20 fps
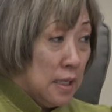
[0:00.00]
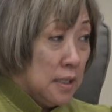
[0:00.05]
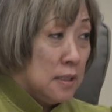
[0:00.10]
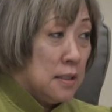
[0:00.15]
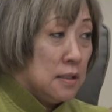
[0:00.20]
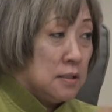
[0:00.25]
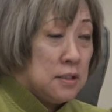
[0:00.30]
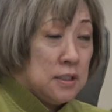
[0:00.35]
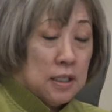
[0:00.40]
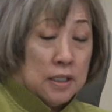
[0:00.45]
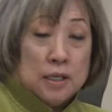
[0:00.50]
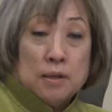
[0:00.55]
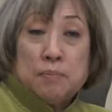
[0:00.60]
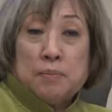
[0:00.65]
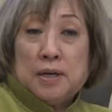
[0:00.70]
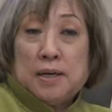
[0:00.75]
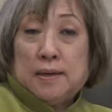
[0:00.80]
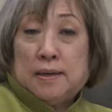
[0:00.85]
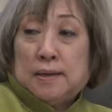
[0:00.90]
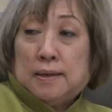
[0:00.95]
And a second
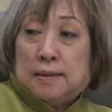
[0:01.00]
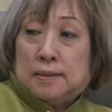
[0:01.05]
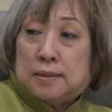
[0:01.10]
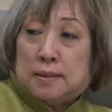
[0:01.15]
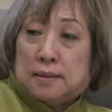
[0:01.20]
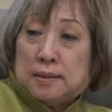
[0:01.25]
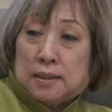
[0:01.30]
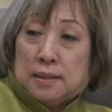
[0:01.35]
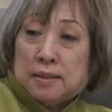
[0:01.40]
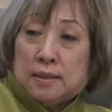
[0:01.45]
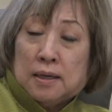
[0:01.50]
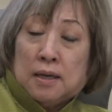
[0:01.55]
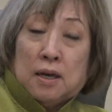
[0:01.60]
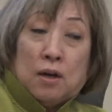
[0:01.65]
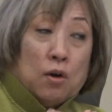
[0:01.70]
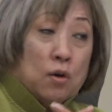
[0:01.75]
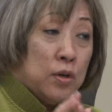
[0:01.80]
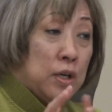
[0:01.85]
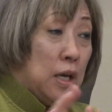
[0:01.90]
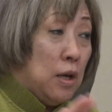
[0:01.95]
by Anthony.
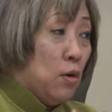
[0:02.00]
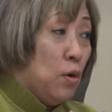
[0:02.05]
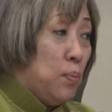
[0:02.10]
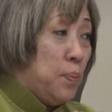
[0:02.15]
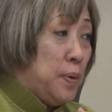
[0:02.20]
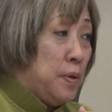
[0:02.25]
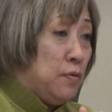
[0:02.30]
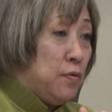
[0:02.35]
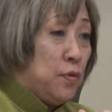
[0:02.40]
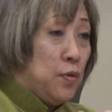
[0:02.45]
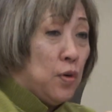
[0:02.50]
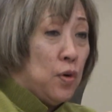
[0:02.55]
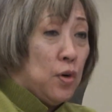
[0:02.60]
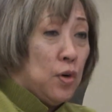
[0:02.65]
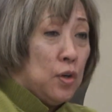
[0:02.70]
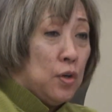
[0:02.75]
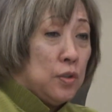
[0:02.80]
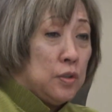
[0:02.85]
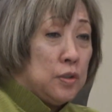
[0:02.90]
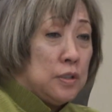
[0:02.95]
Okay, open
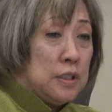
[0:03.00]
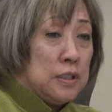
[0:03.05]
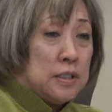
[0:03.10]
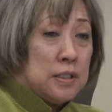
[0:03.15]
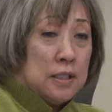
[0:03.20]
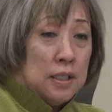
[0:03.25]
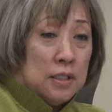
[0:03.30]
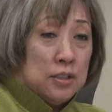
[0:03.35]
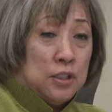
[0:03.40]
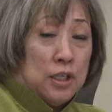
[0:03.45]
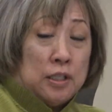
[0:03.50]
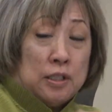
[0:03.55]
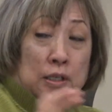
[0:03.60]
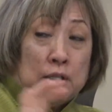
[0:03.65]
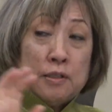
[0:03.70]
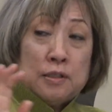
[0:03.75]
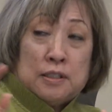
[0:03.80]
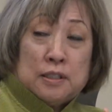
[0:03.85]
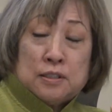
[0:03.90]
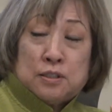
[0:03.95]
for discussion. And
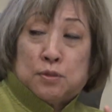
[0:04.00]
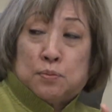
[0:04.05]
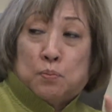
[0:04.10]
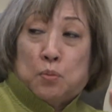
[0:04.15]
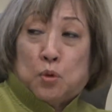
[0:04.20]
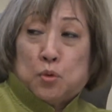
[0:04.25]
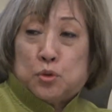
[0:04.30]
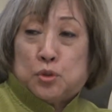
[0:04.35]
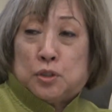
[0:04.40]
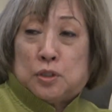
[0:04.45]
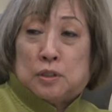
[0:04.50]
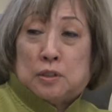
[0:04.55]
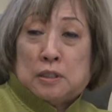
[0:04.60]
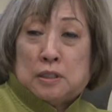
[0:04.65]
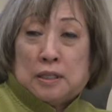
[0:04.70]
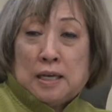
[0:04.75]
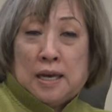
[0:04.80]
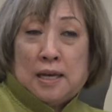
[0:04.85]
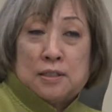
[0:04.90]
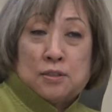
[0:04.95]
then this motion
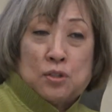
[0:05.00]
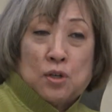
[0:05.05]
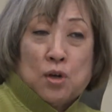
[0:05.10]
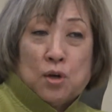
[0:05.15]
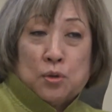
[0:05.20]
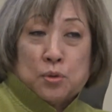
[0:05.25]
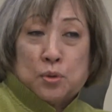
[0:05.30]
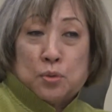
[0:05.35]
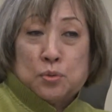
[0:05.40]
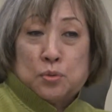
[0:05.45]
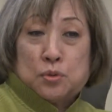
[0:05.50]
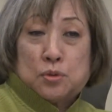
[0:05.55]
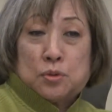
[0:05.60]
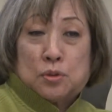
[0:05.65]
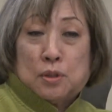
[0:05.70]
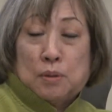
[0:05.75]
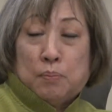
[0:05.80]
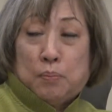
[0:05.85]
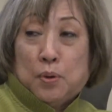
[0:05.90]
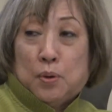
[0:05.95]
has all those
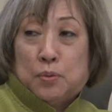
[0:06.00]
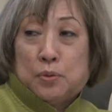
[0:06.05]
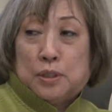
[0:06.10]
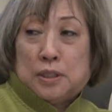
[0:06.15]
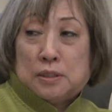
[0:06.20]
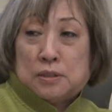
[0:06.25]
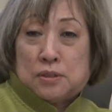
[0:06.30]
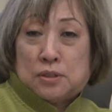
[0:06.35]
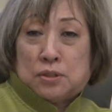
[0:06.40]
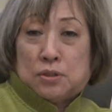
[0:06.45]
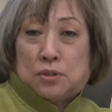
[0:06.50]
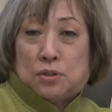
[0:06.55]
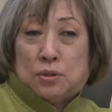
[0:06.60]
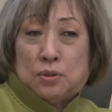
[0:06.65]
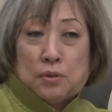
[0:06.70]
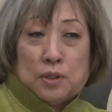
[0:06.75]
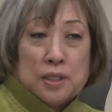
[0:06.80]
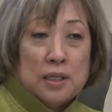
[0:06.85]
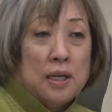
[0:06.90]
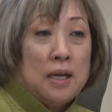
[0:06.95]
components
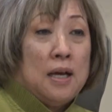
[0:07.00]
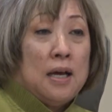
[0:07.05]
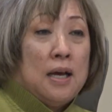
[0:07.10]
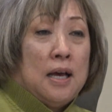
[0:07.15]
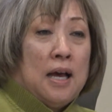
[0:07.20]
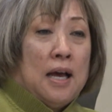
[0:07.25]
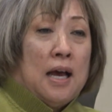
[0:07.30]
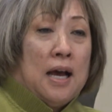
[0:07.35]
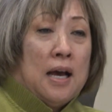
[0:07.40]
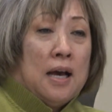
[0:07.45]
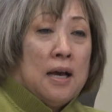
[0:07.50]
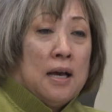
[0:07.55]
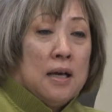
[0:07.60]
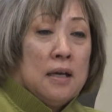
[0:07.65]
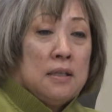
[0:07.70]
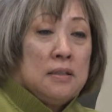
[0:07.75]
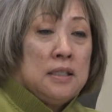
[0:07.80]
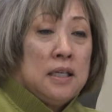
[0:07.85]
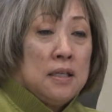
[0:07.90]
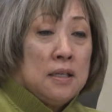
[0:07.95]
to it.
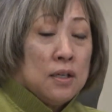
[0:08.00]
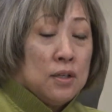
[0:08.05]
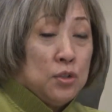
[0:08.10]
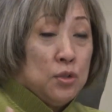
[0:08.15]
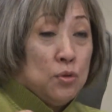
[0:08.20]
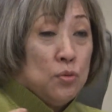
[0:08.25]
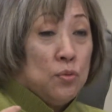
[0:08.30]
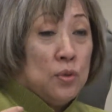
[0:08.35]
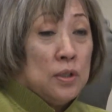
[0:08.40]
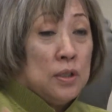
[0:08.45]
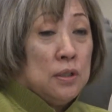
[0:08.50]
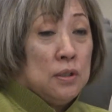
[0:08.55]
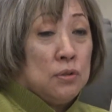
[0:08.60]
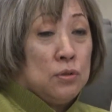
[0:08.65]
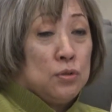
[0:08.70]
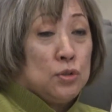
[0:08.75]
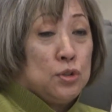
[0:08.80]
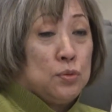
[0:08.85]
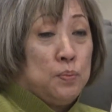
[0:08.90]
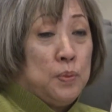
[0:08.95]
Nate, are you willing
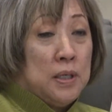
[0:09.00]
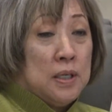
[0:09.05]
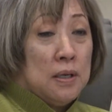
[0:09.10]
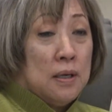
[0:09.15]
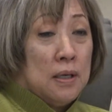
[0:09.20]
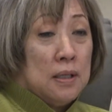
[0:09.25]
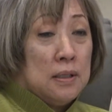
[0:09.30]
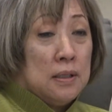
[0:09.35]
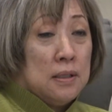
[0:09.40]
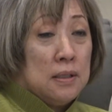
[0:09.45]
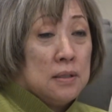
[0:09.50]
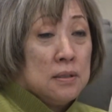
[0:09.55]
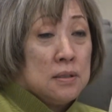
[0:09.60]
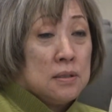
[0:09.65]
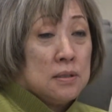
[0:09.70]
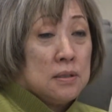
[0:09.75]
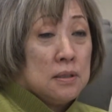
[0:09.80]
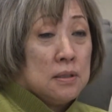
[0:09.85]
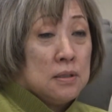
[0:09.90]
to speak on this?